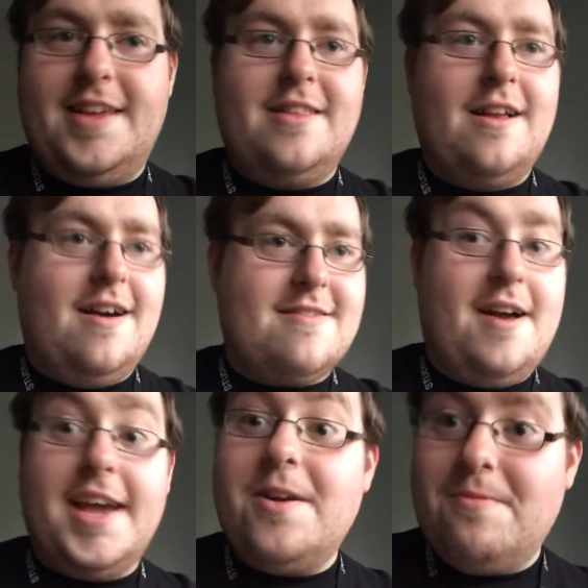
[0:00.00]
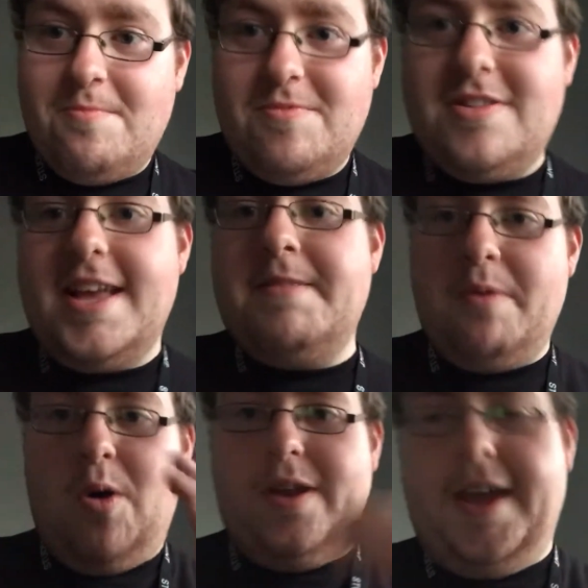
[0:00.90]
last time I did
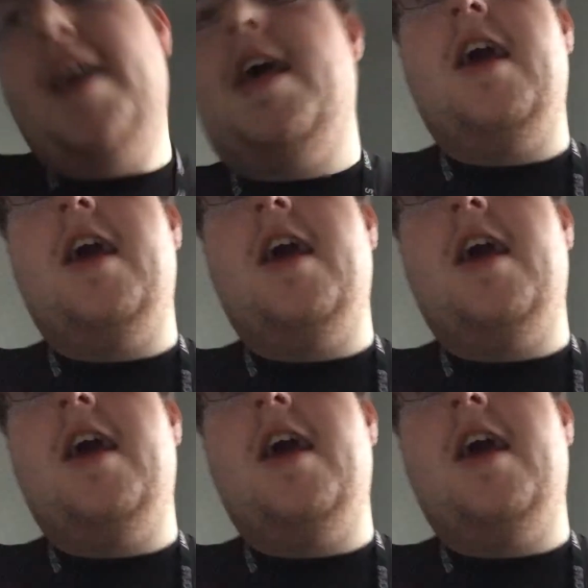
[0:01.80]
bowling,